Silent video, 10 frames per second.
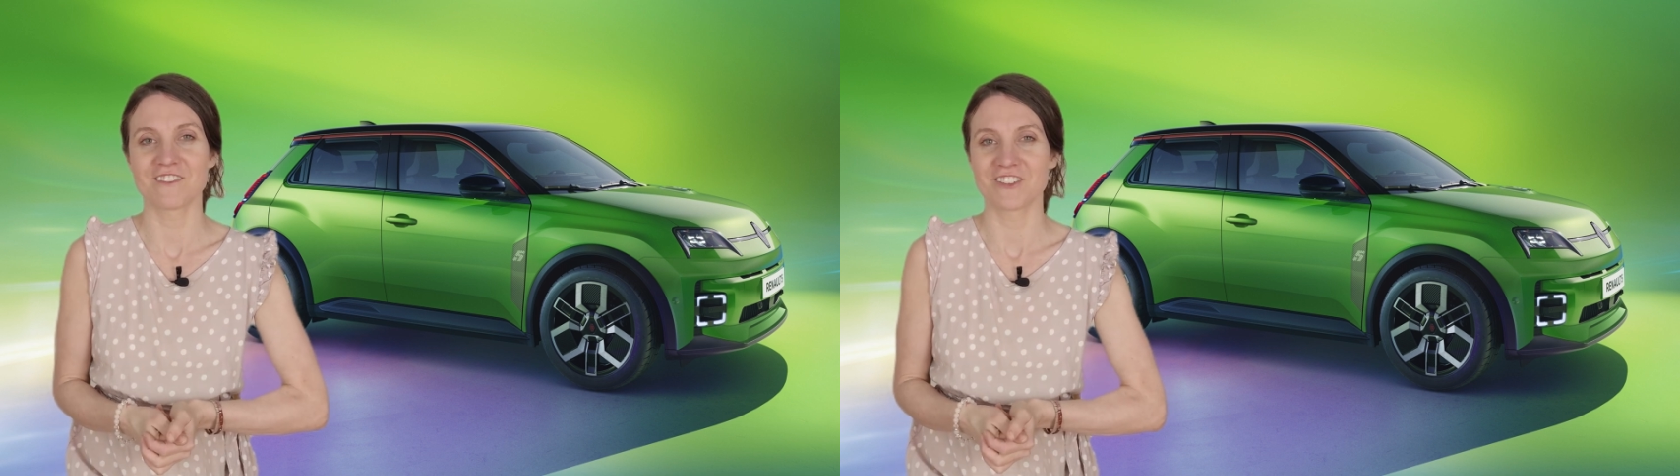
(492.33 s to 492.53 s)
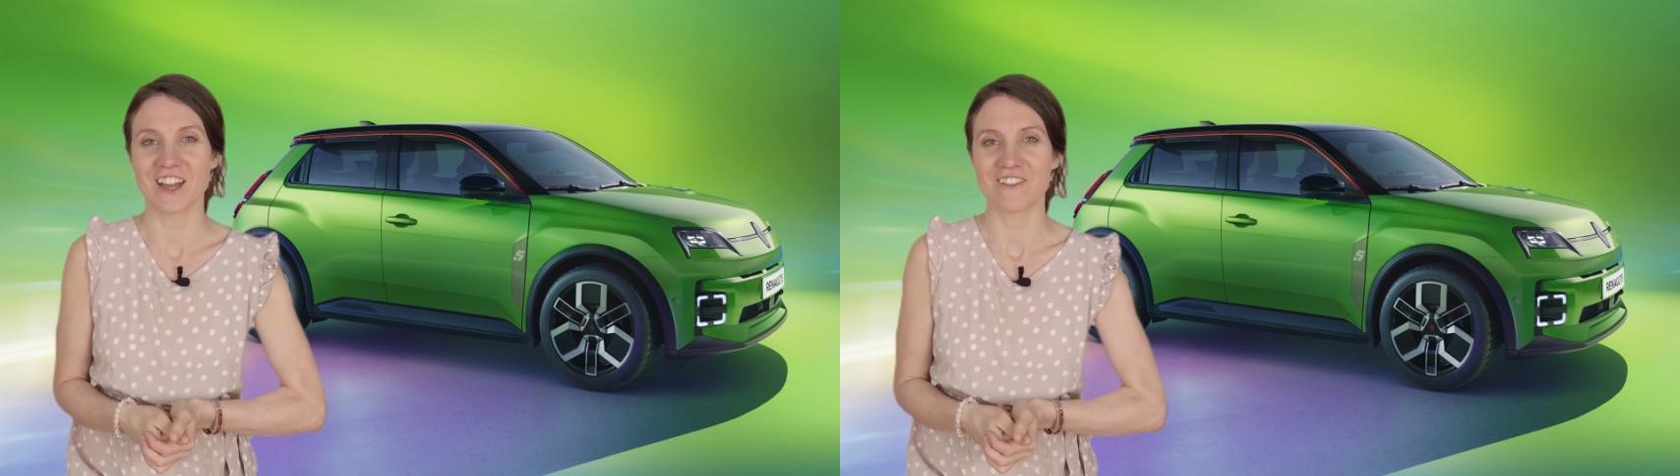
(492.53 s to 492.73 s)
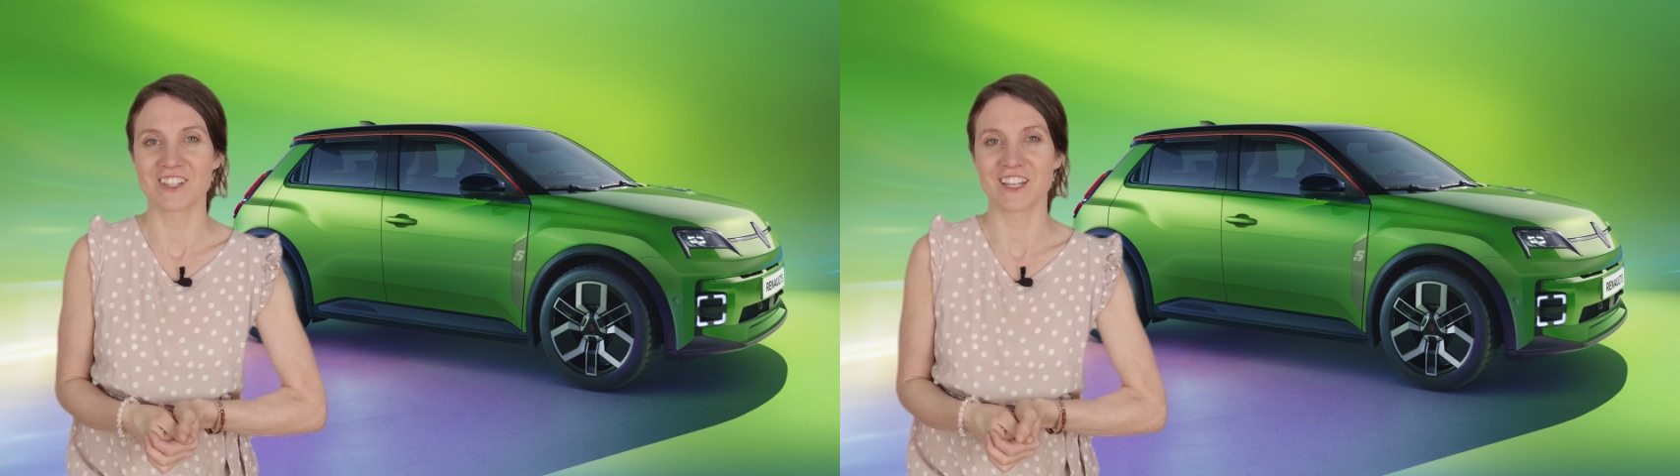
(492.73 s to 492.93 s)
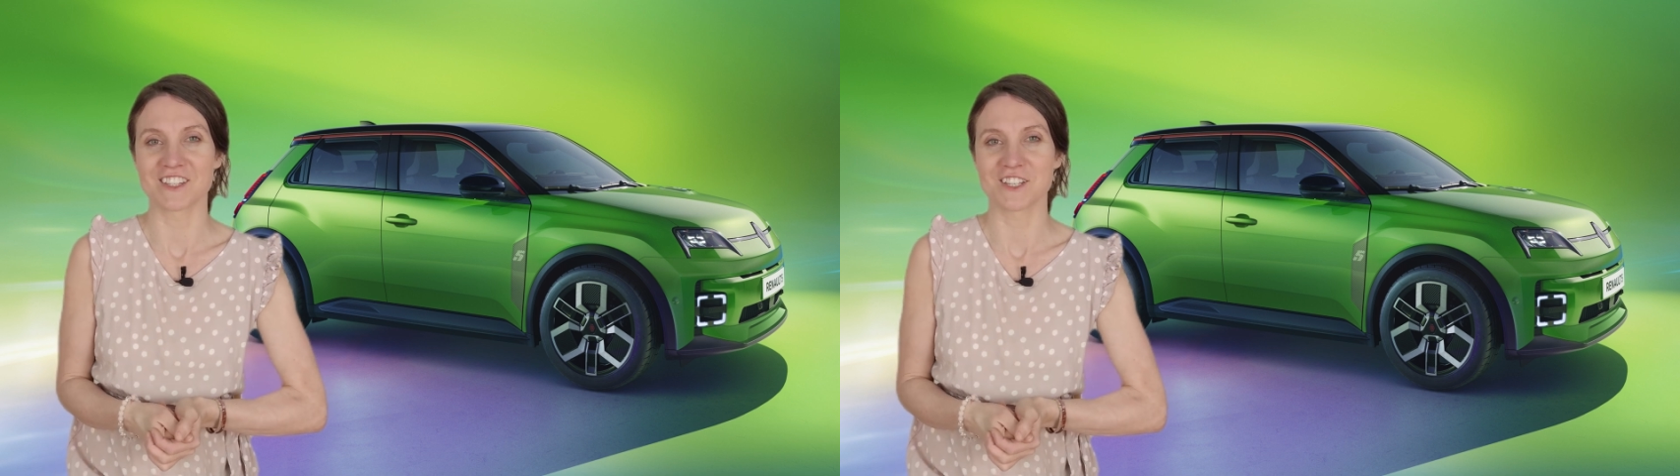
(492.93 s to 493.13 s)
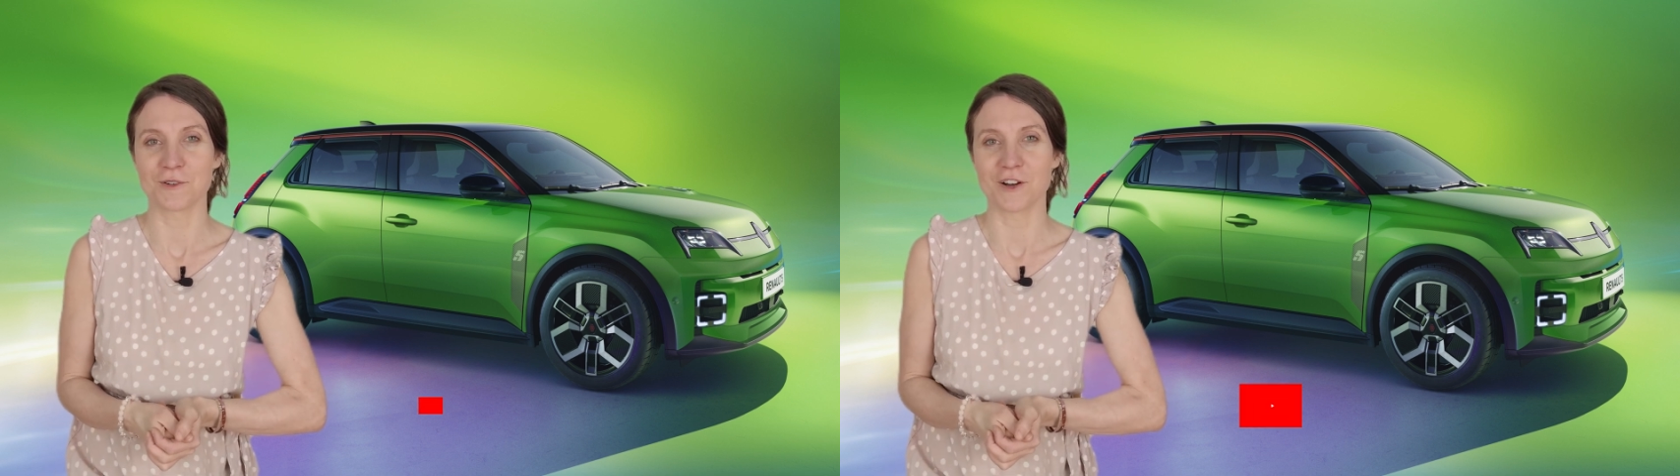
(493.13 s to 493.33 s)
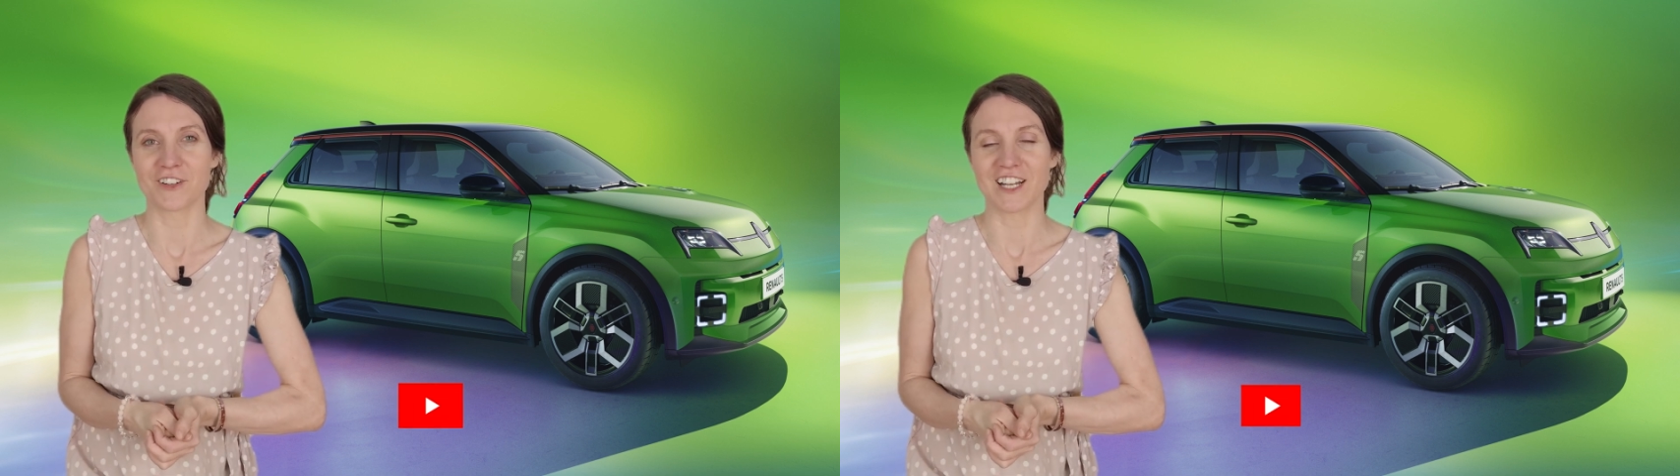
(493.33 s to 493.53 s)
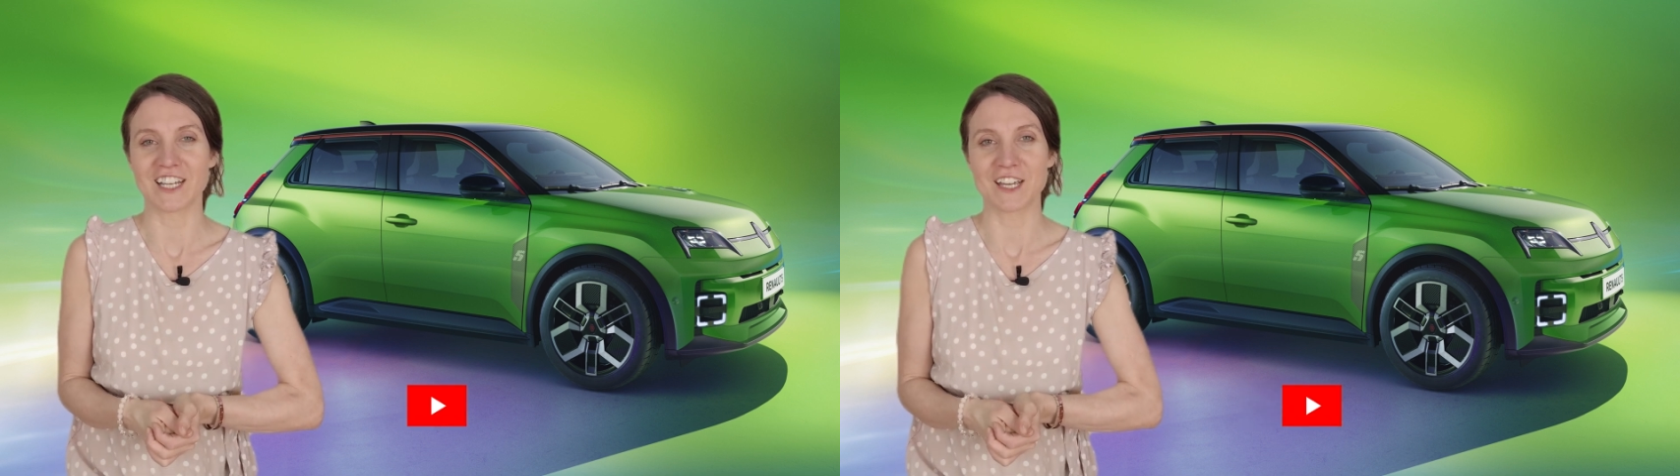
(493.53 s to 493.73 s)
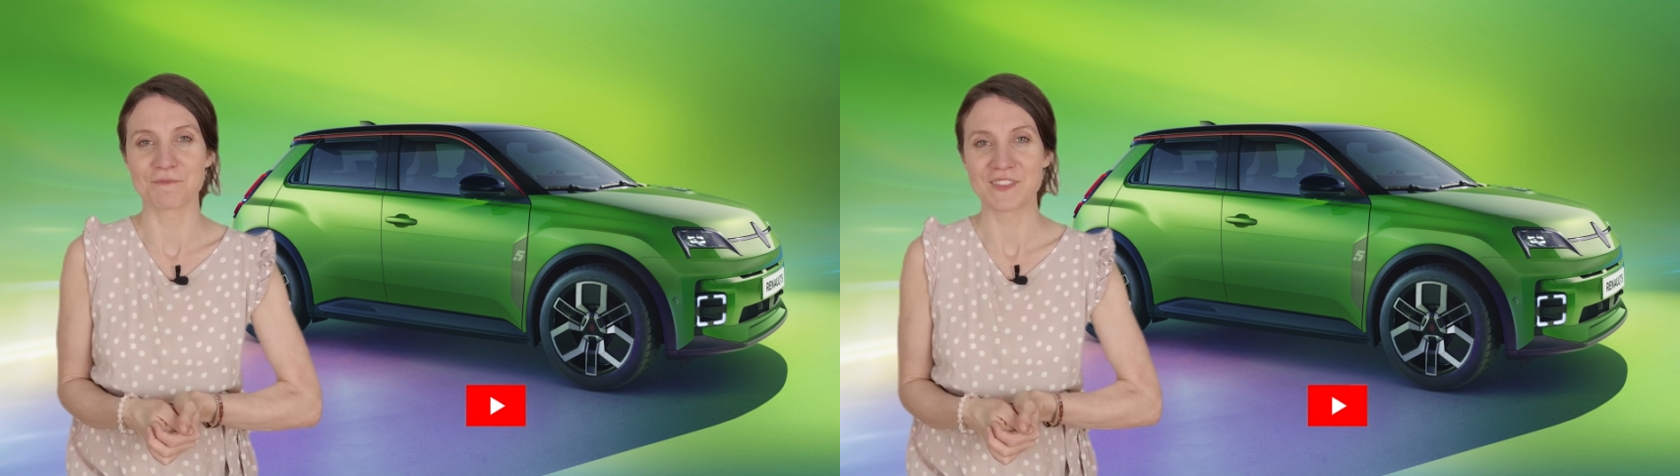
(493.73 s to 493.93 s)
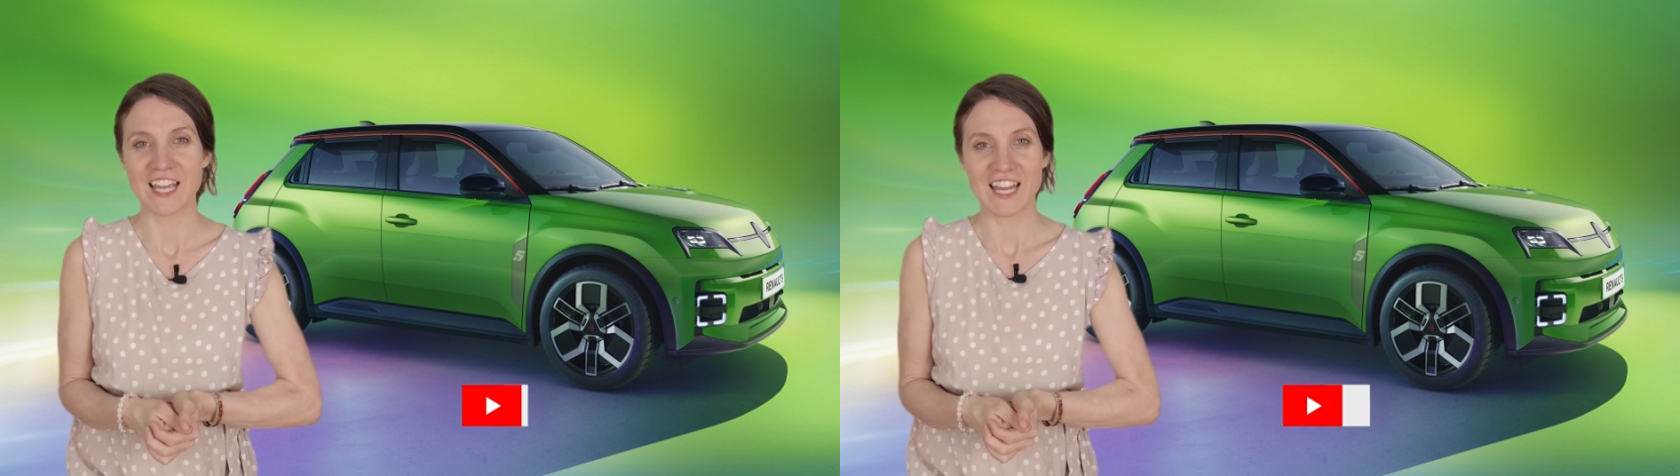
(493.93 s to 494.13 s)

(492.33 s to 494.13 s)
if you haven't done so already.